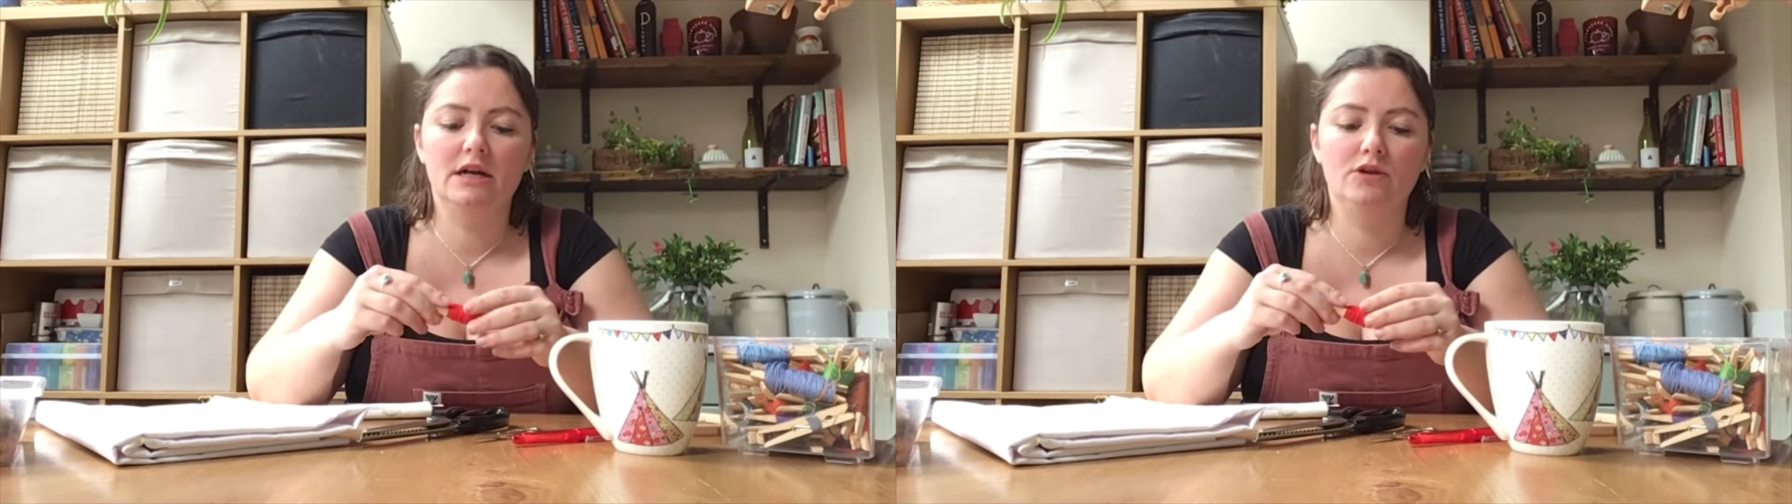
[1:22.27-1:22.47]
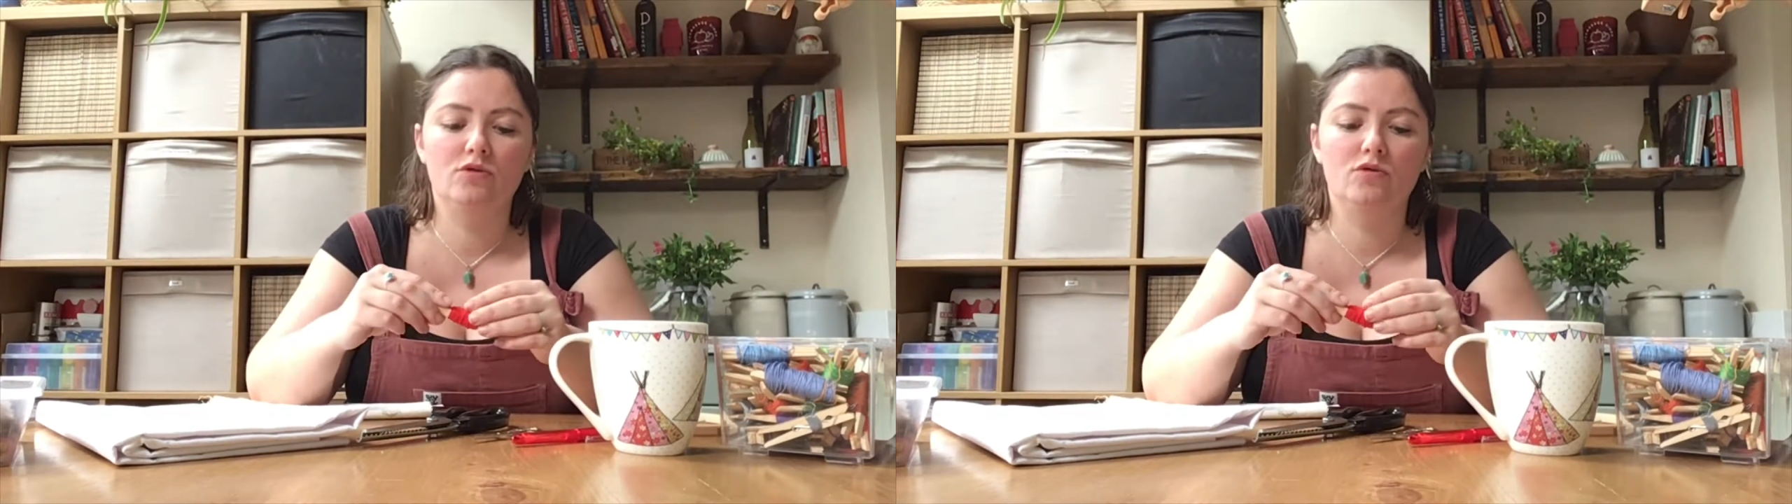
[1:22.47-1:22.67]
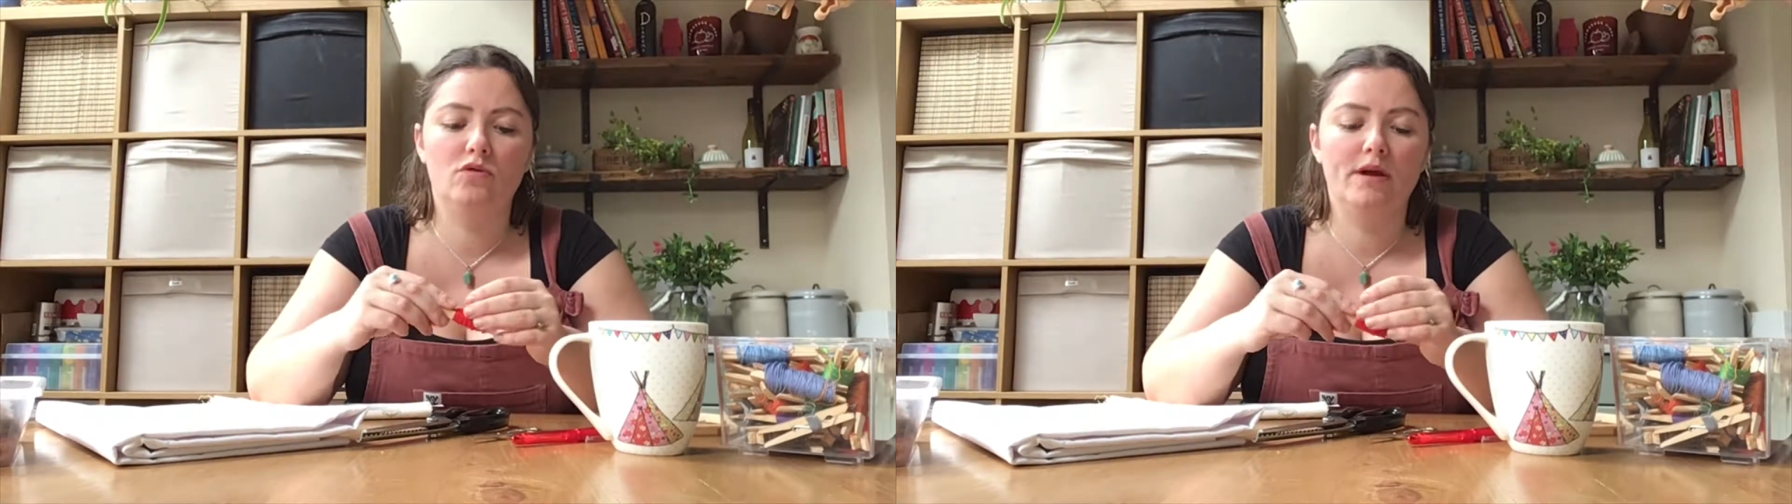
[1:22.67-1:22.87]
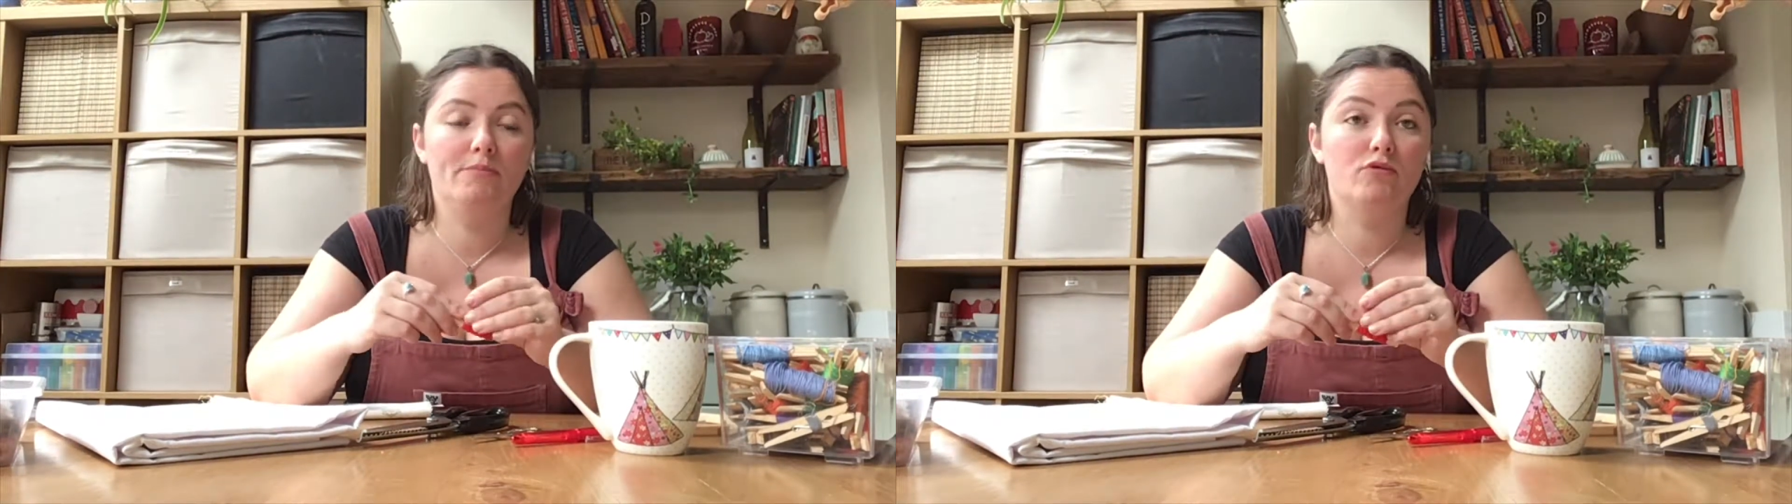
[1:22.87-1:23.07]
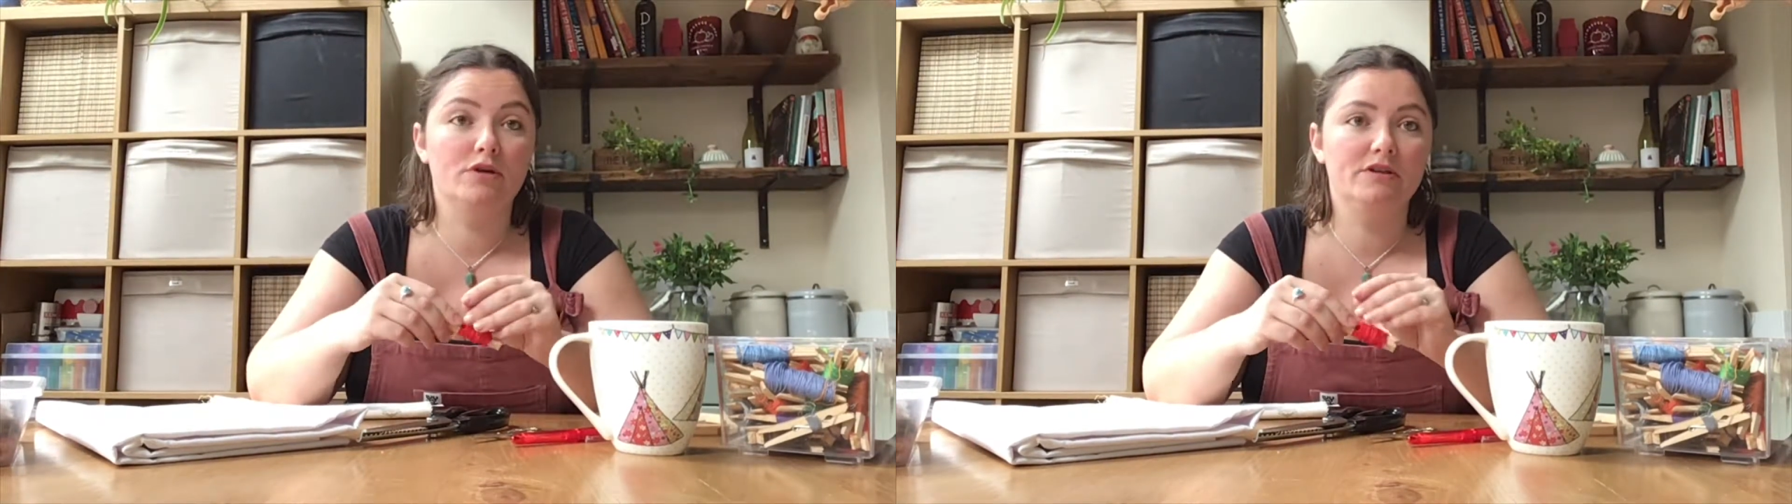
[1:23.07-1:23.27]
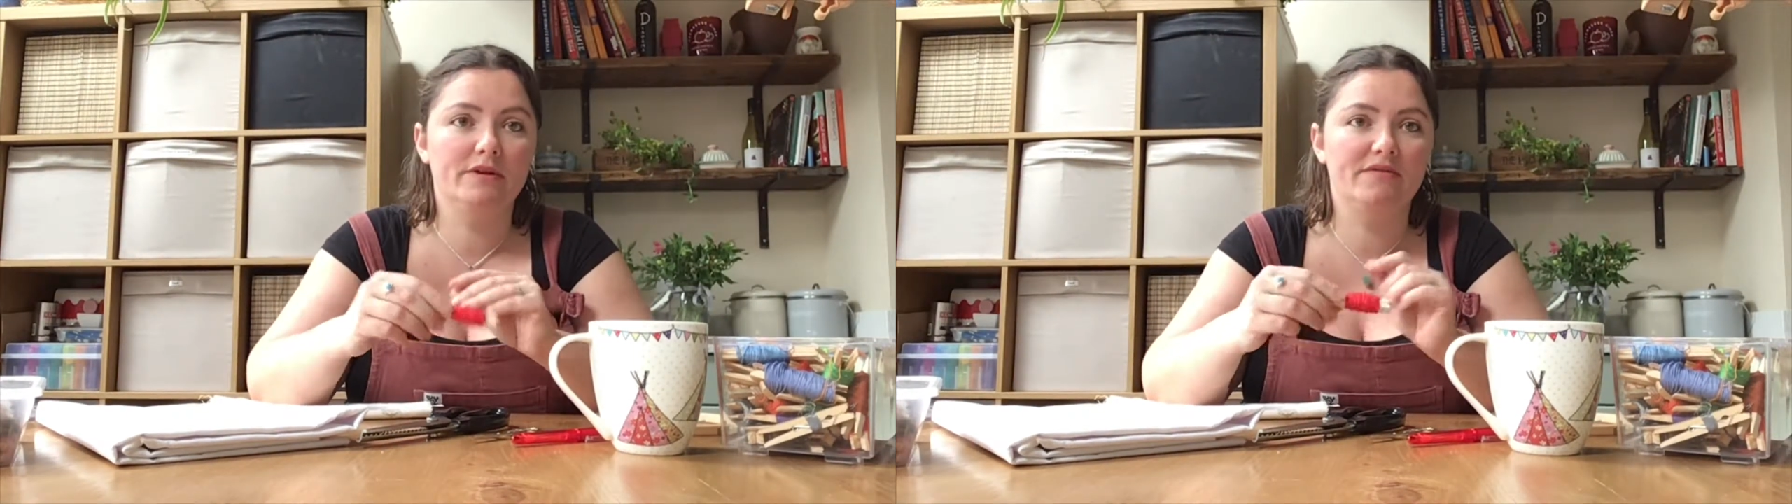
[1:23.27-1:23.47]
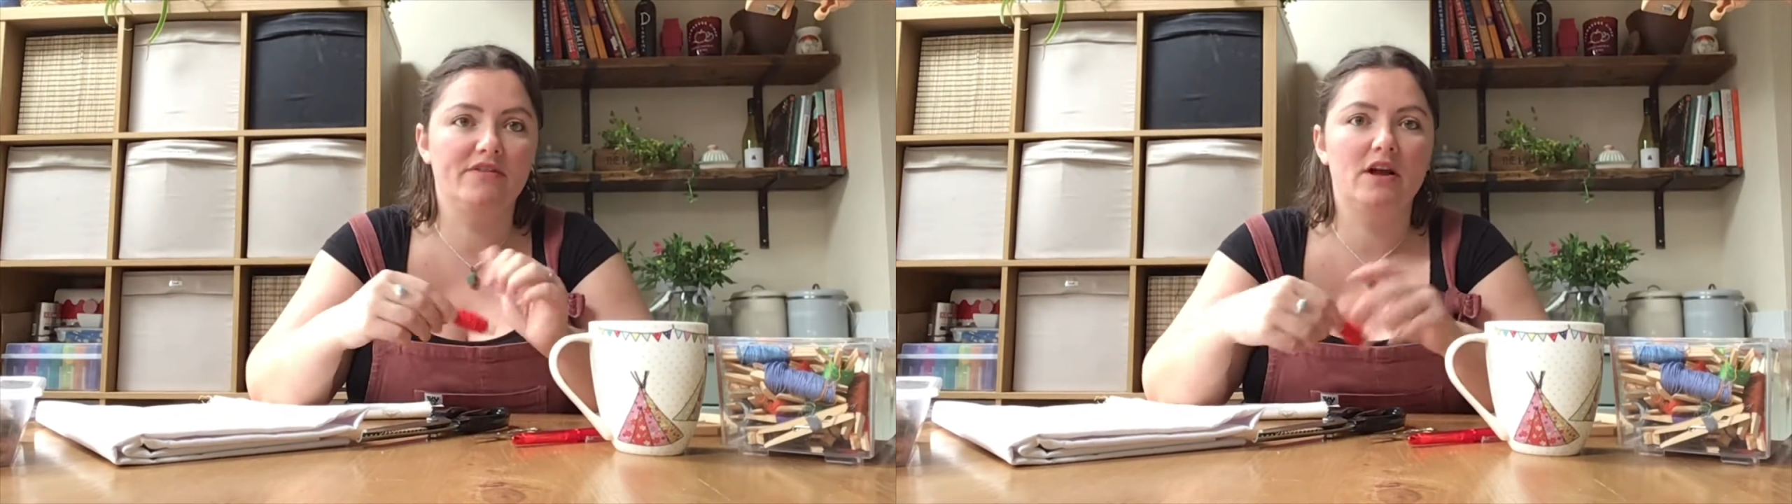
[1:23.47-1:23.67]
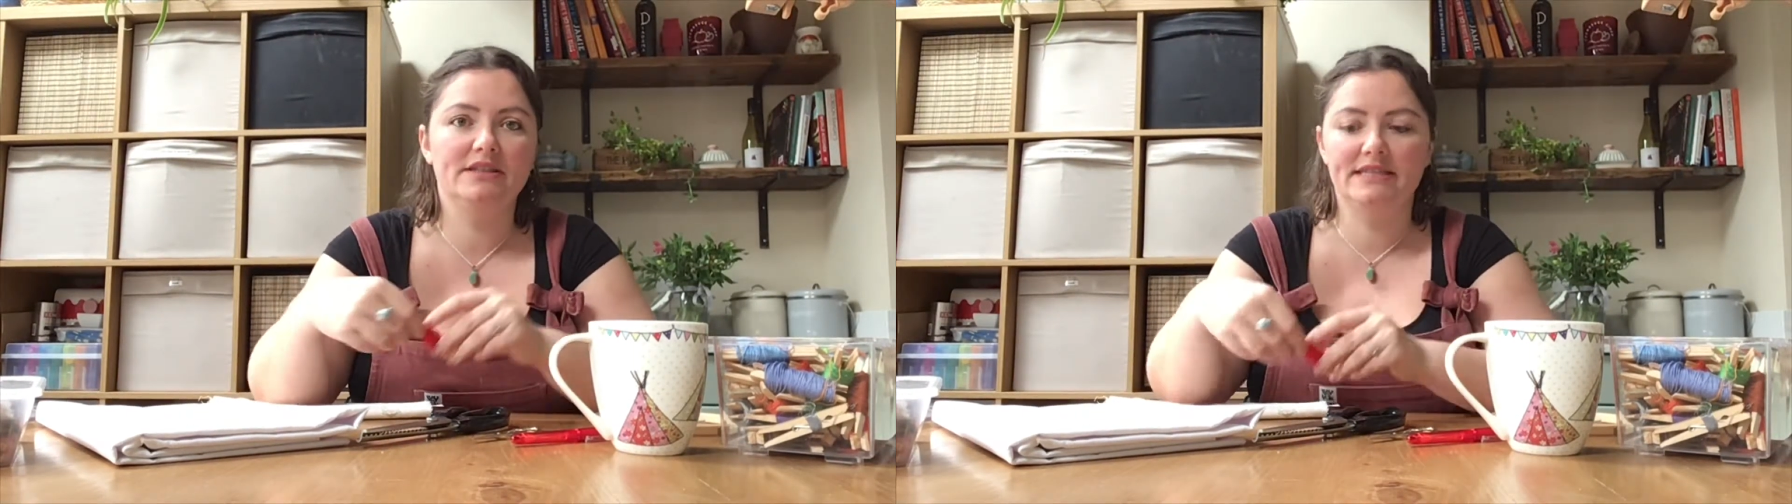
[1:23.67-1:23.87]
your embroidery
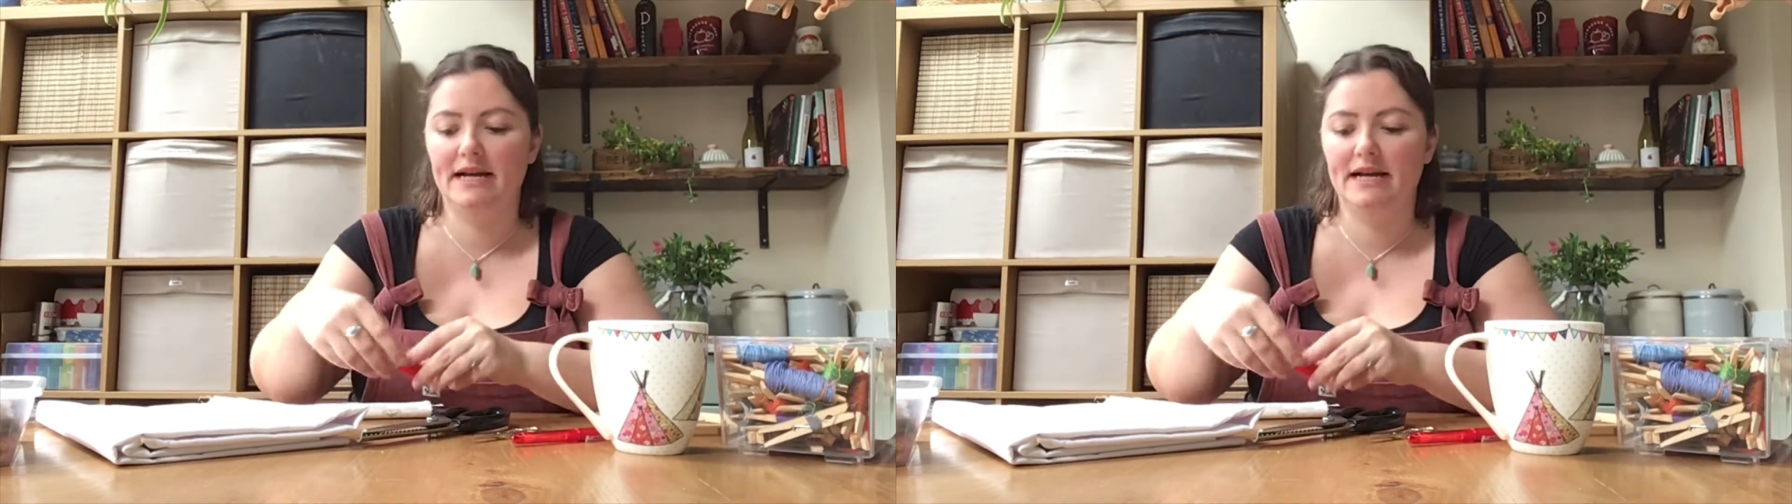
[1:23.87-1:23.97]
floss.